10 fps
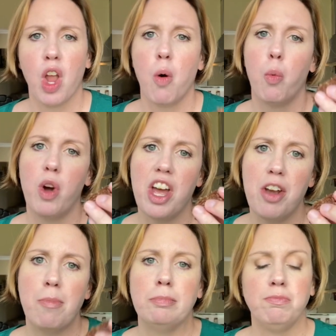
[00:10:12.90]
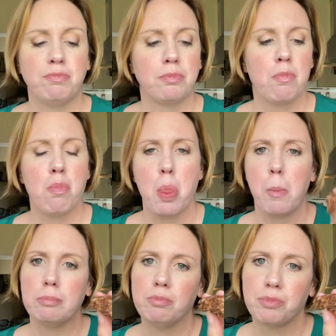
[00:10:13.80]
Win.
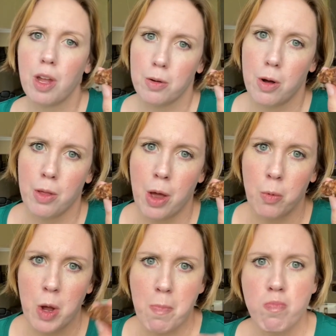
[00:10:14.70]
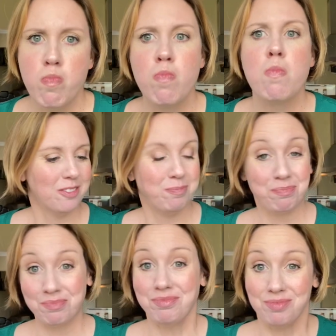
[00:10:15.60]
I call that a win.
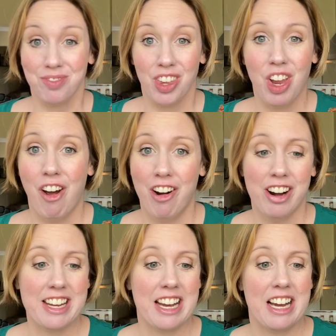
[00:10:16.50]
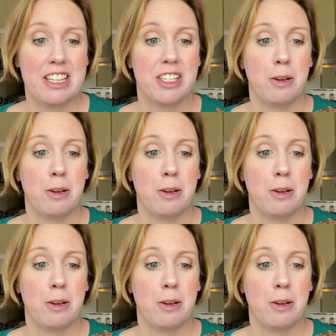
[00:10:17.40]
All right, guys.